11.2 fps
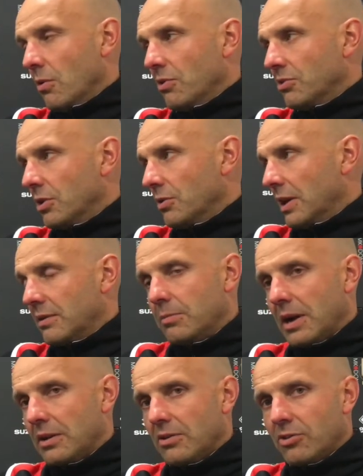There's no doubt
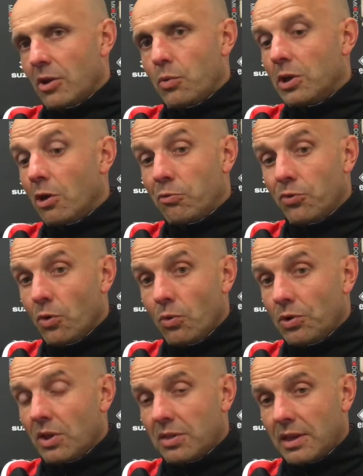about it. So we go
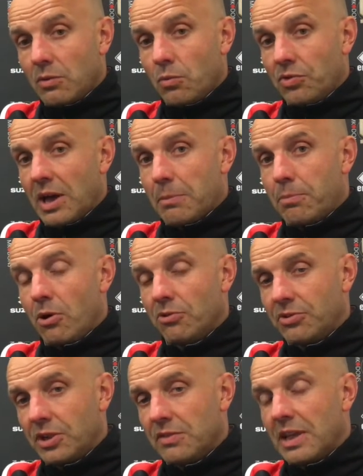forward, I think, with that
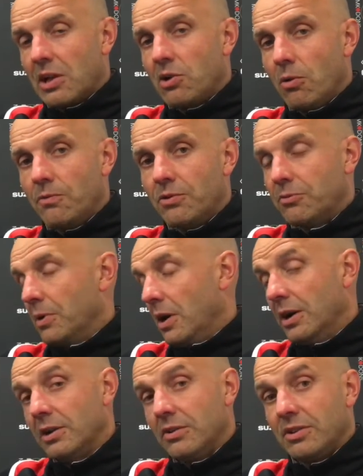positive and that confidence behind us.